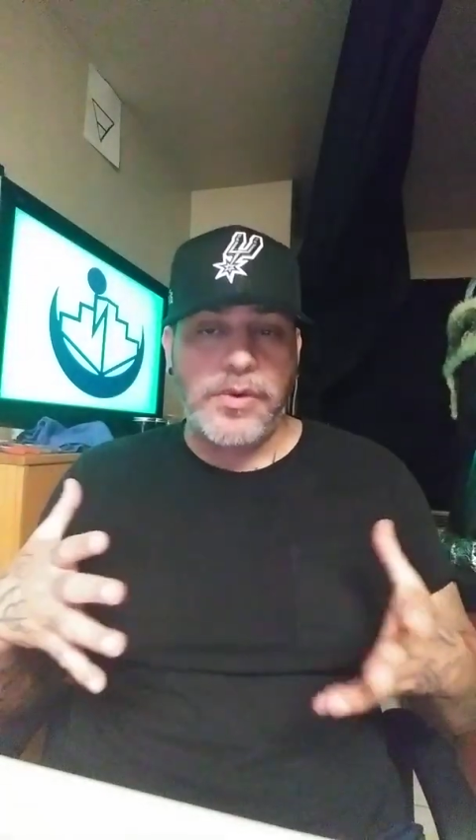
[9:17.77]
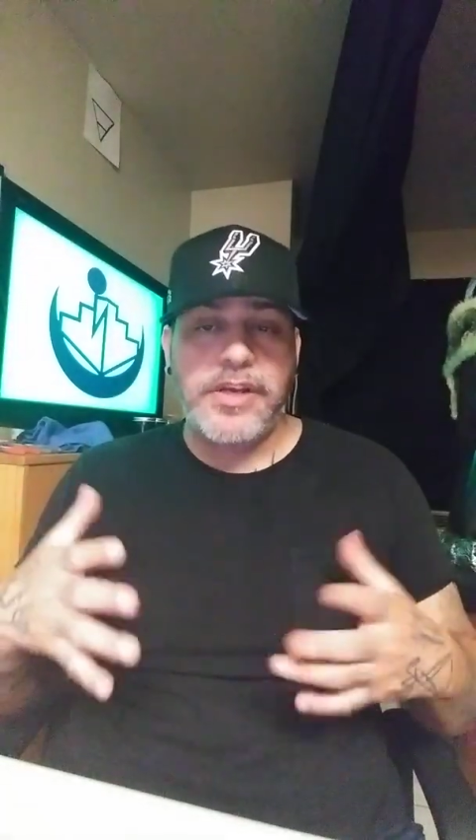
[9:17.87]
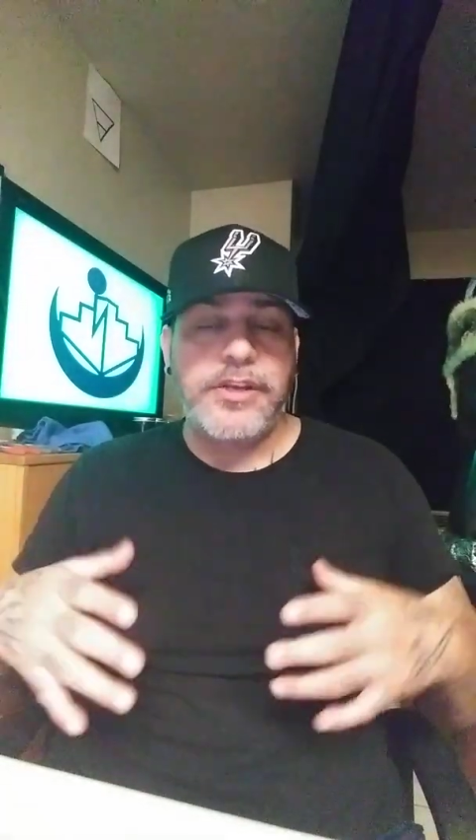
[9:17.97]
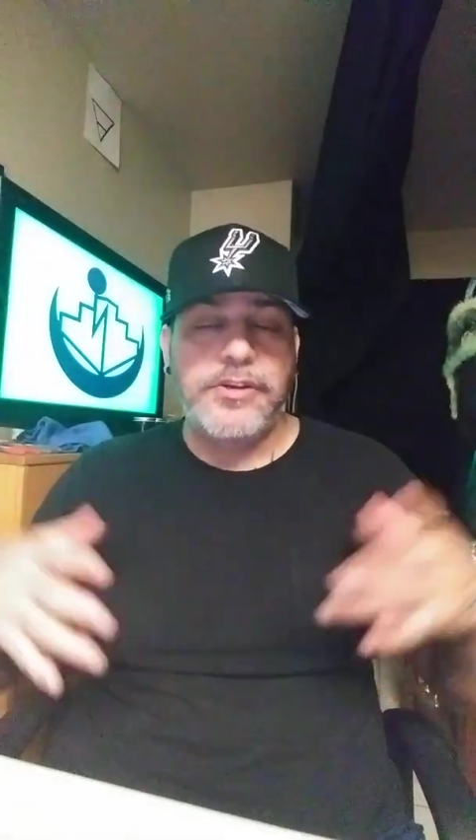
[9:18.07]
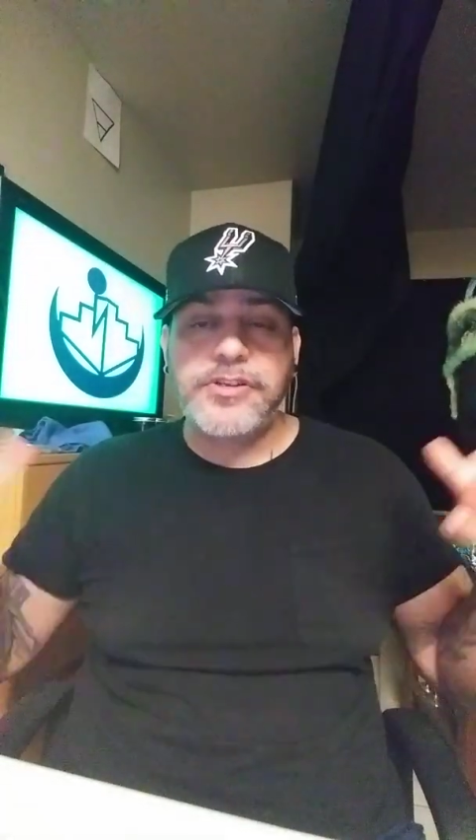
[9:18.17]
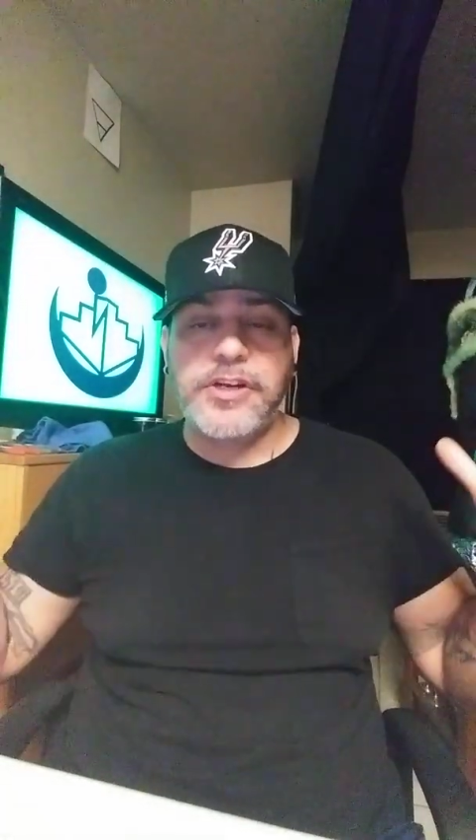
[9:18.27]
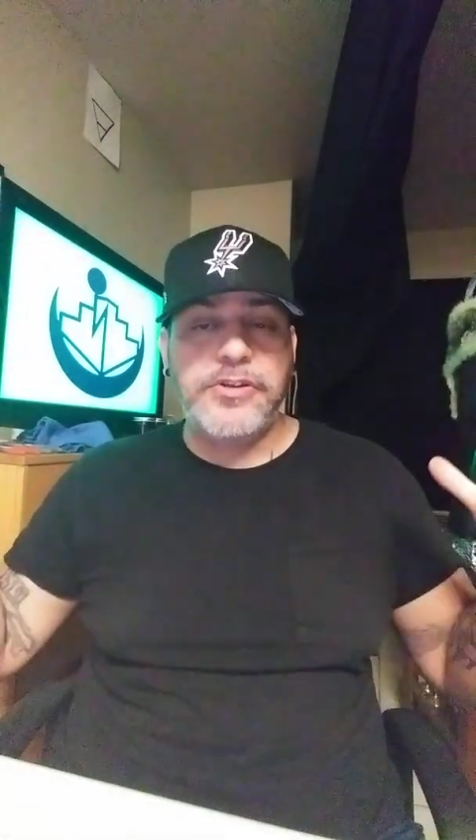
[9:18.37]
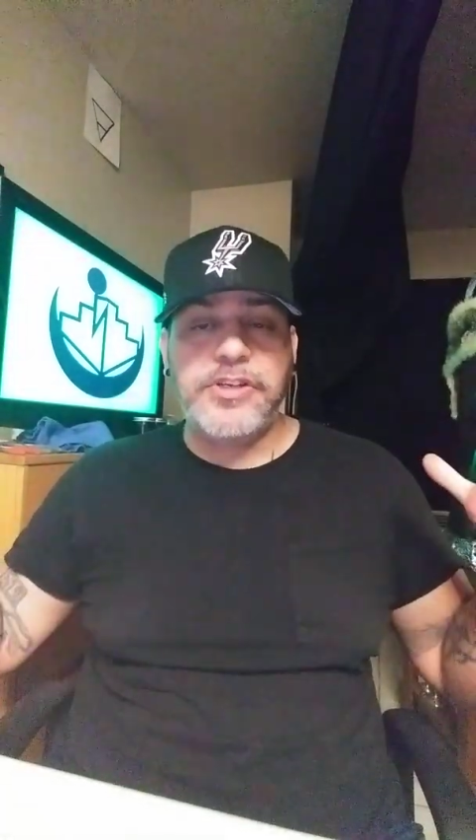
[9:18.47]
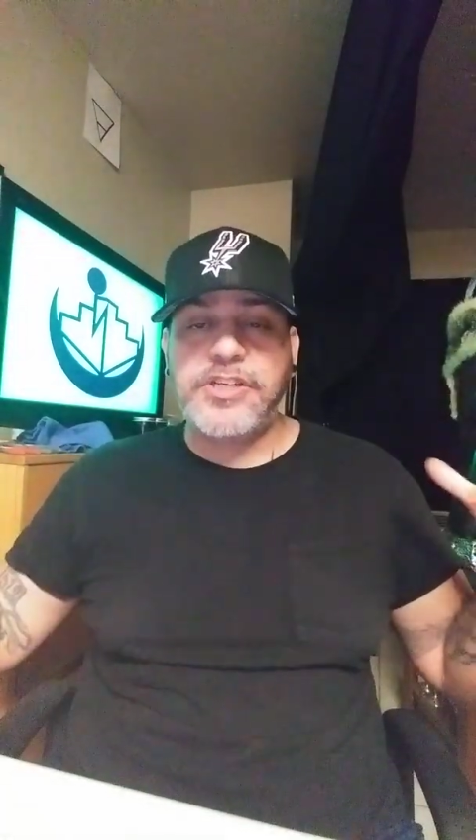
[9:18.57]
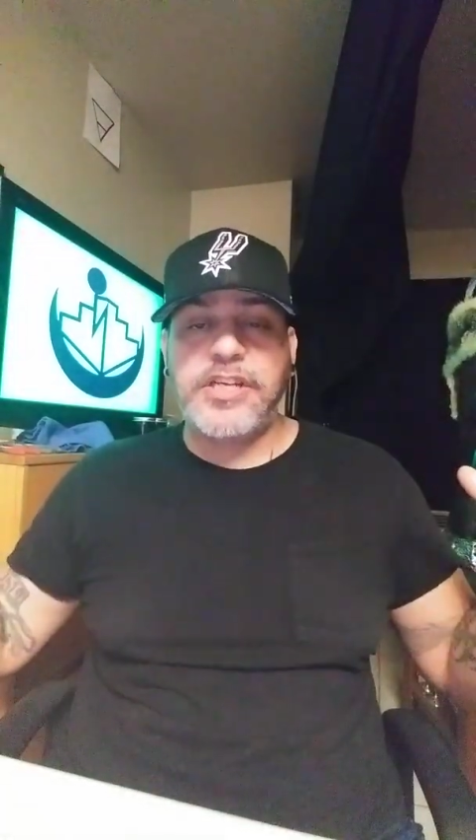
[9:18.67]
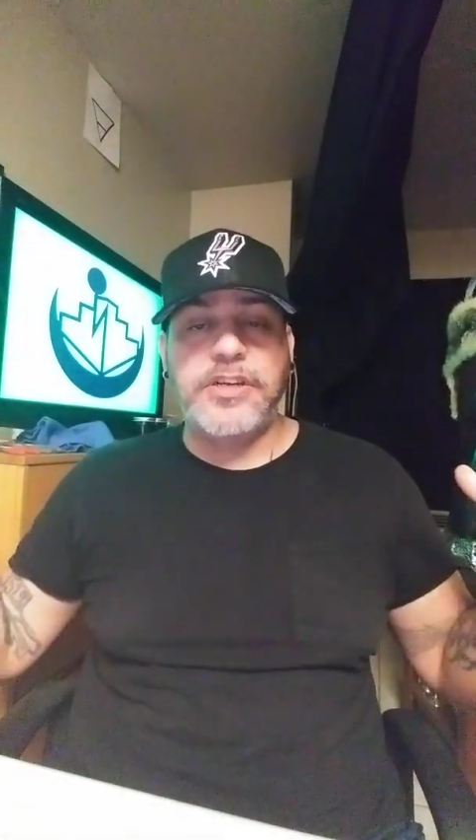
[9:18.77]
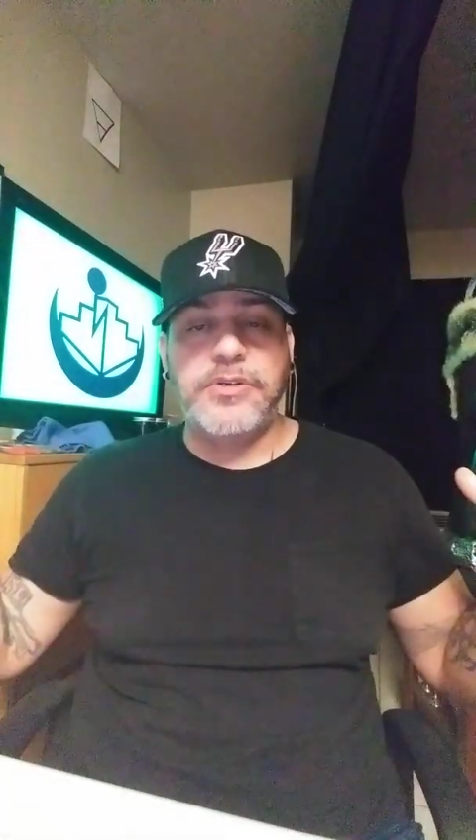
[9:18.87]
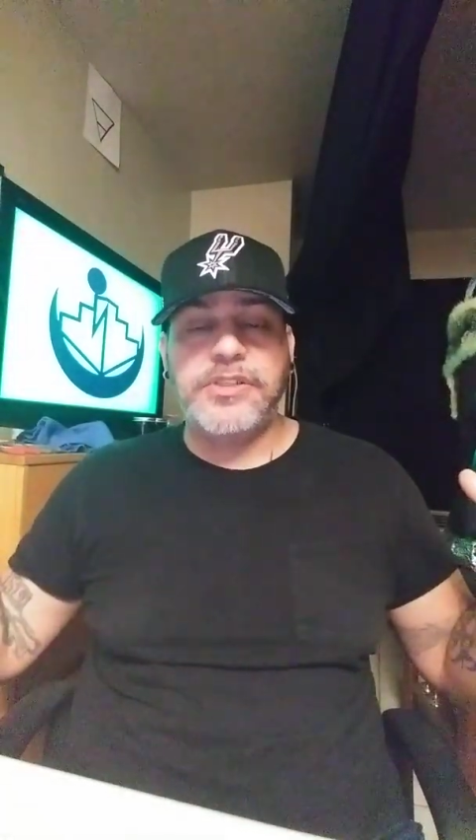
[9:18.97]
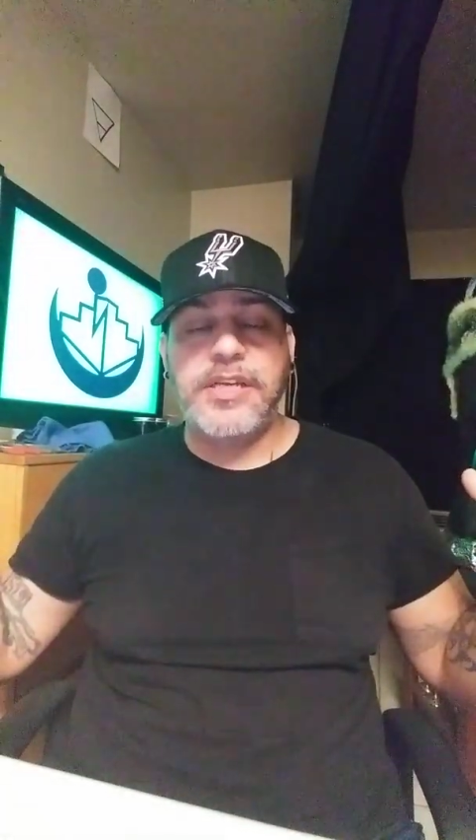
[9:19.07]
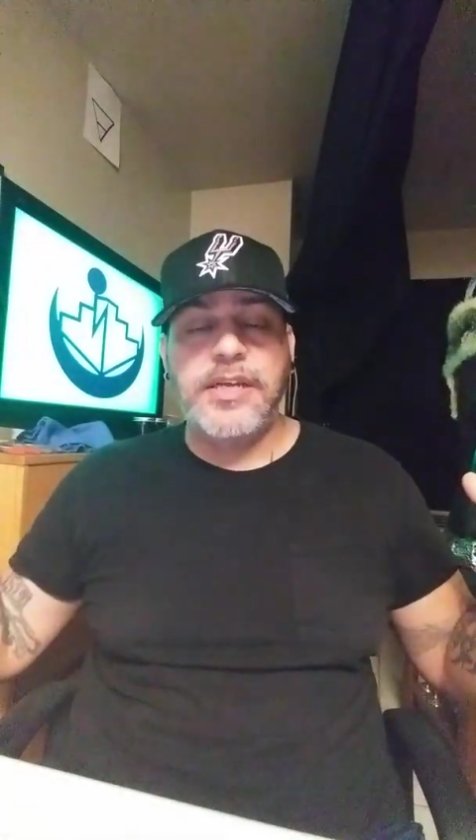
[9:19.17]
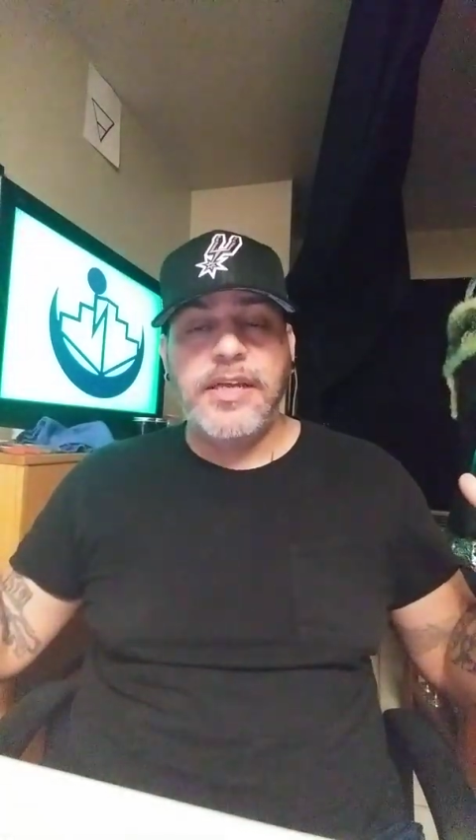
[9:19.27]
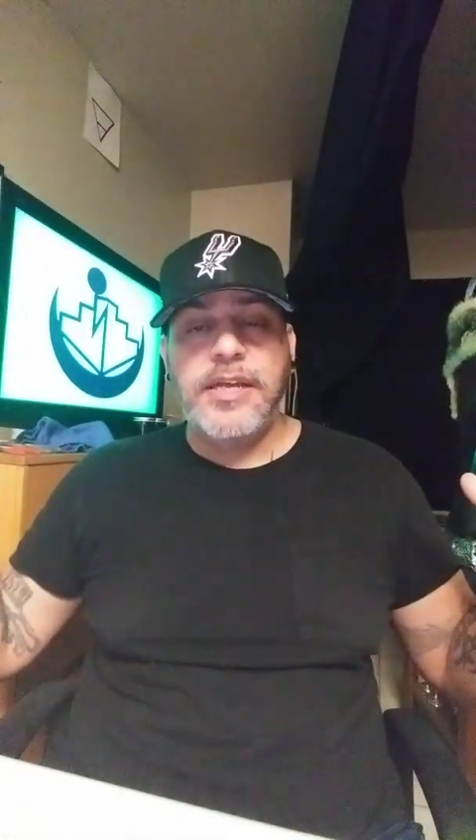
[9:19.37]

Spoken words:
one, you're just going to do the shield.